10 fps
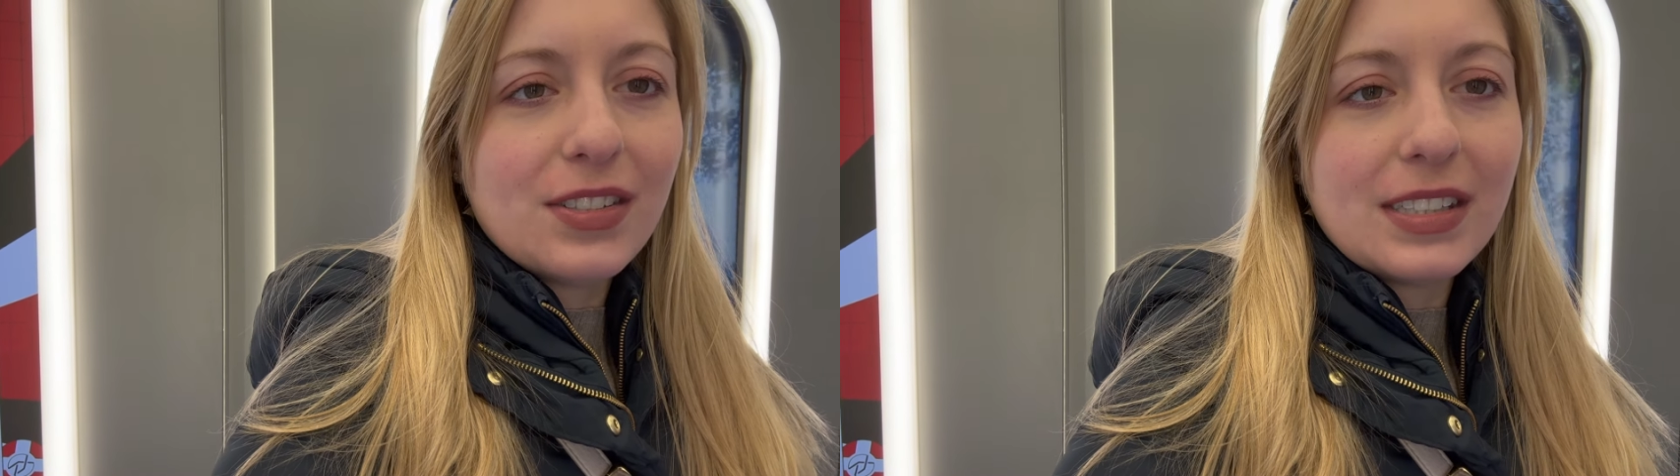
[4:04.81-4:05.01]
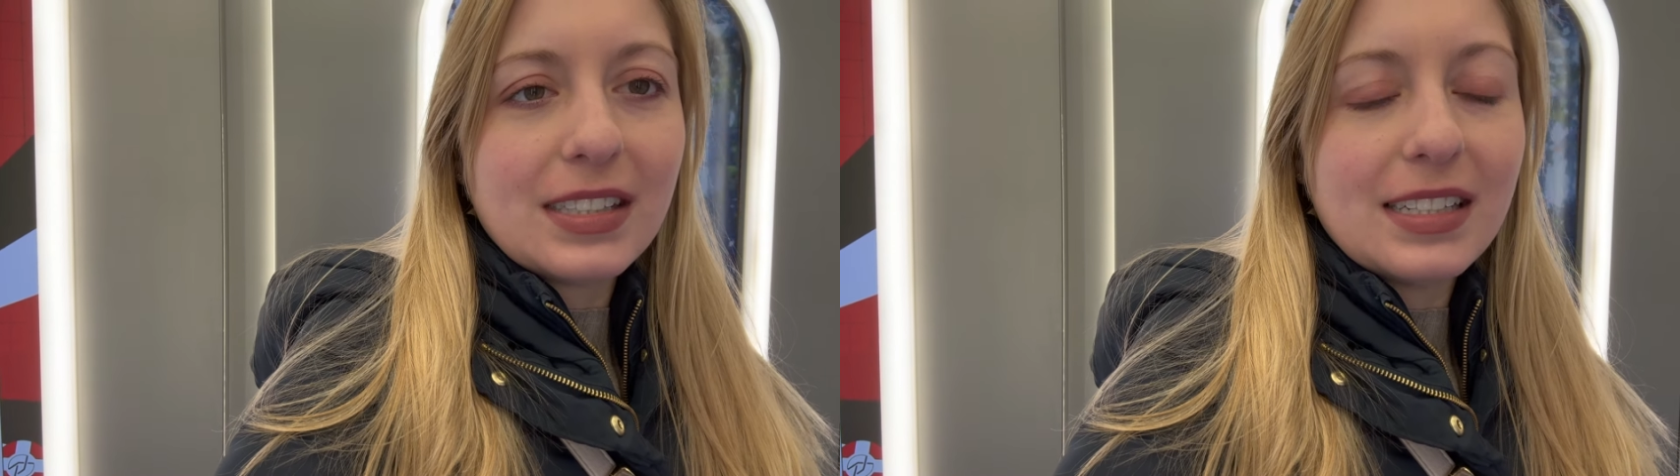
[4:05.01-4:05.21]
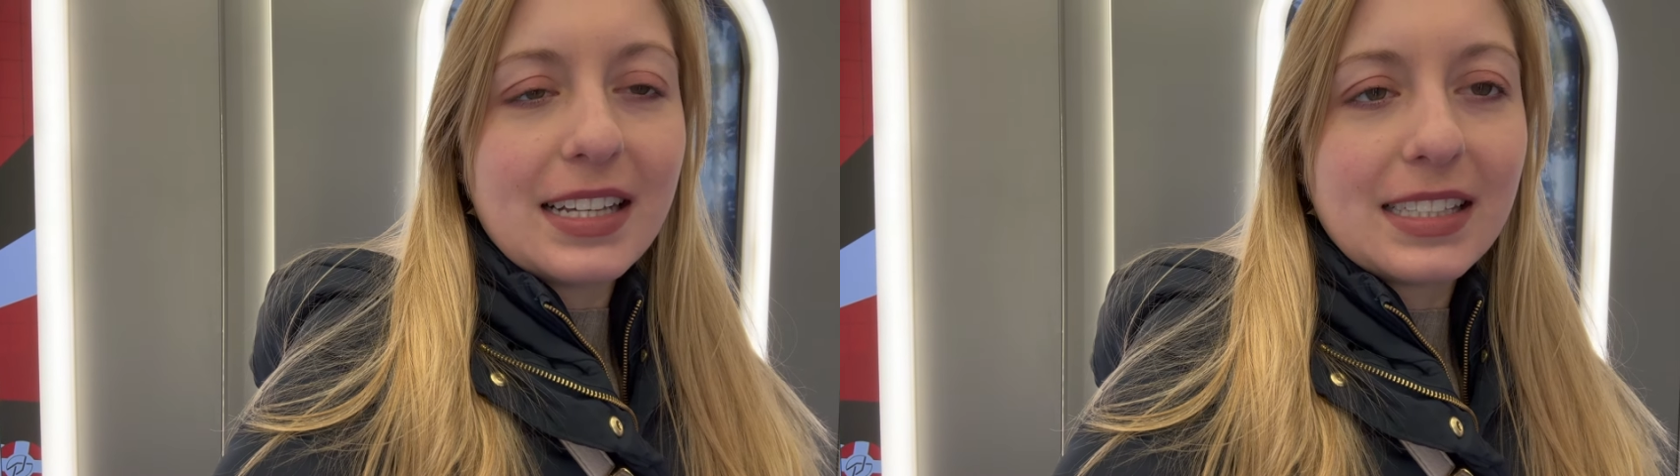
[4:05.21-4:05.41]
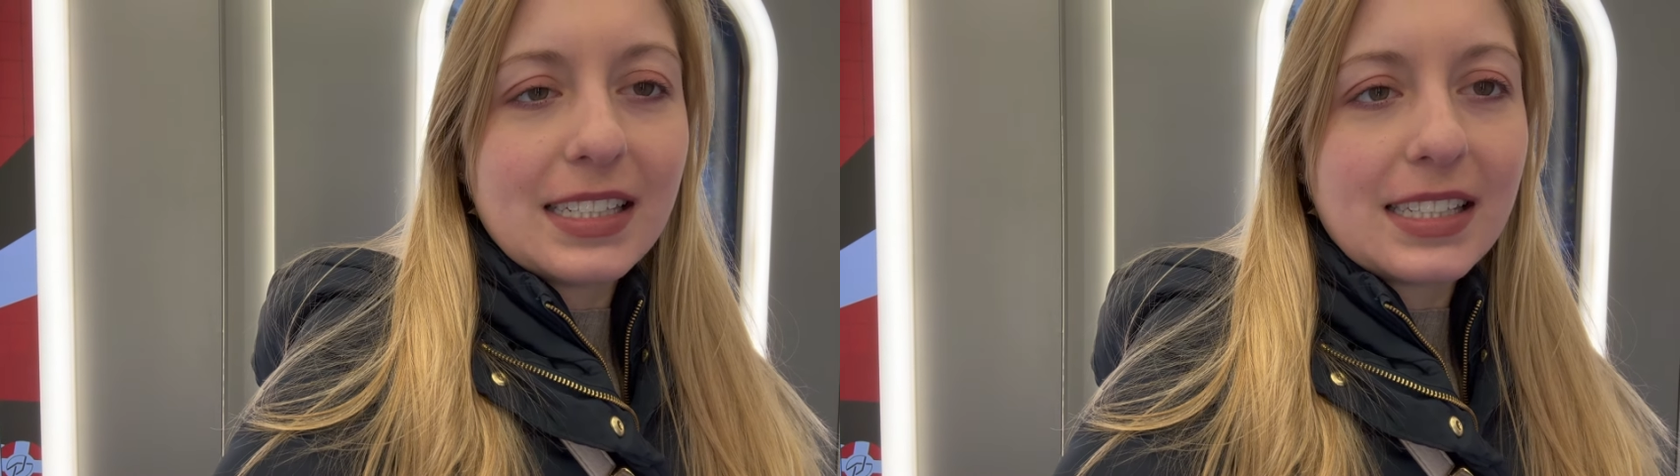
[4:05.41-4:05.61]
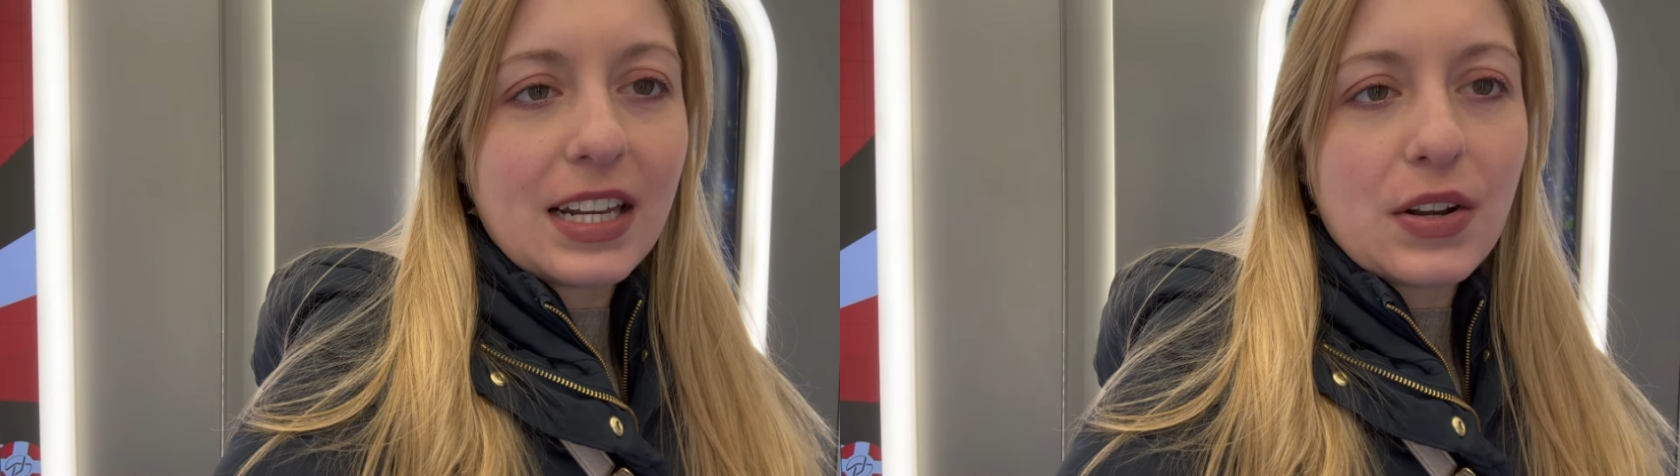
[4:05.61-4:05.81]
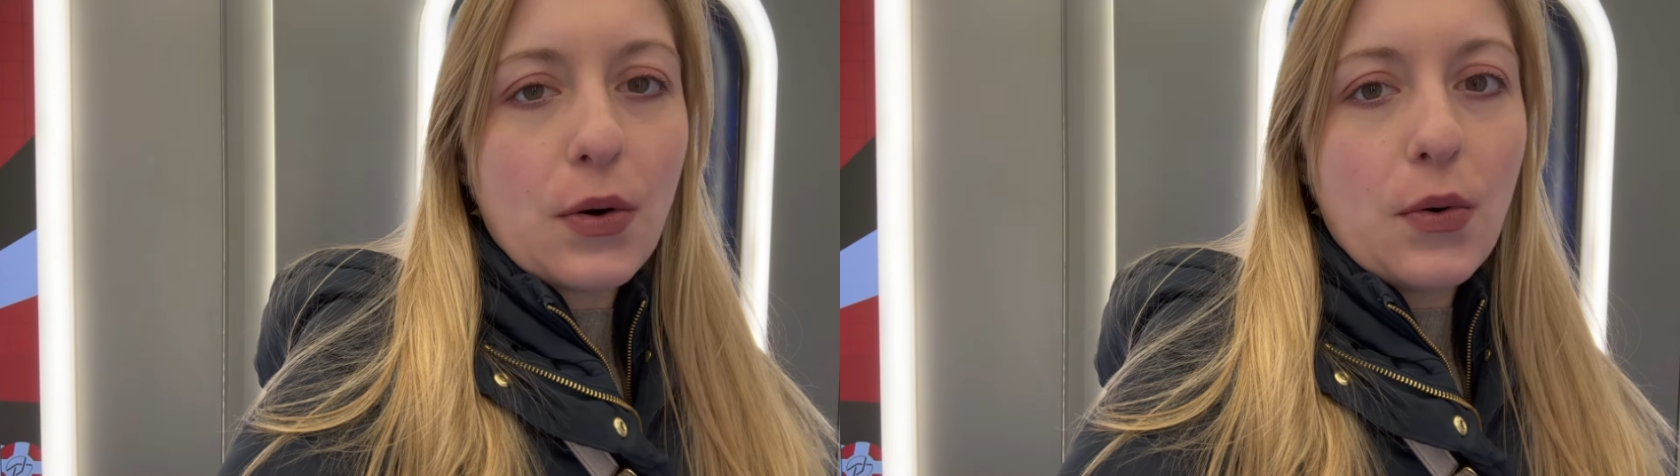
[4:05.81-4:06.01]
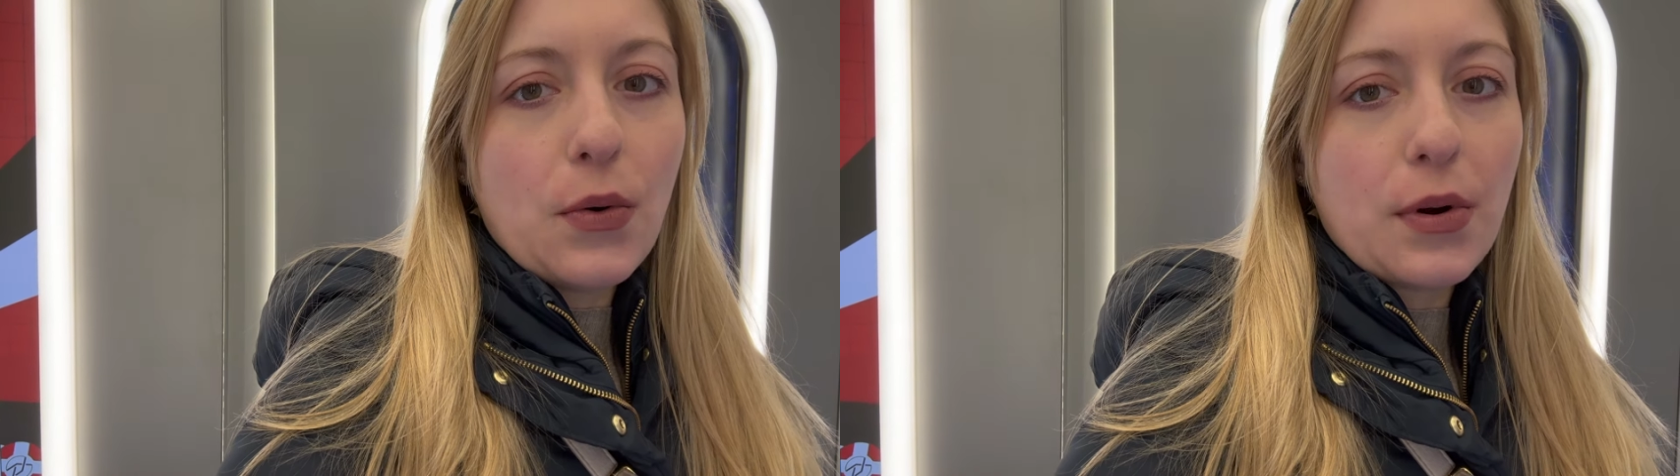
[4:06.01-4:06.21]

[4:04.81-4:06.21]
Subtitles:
just nicely say no,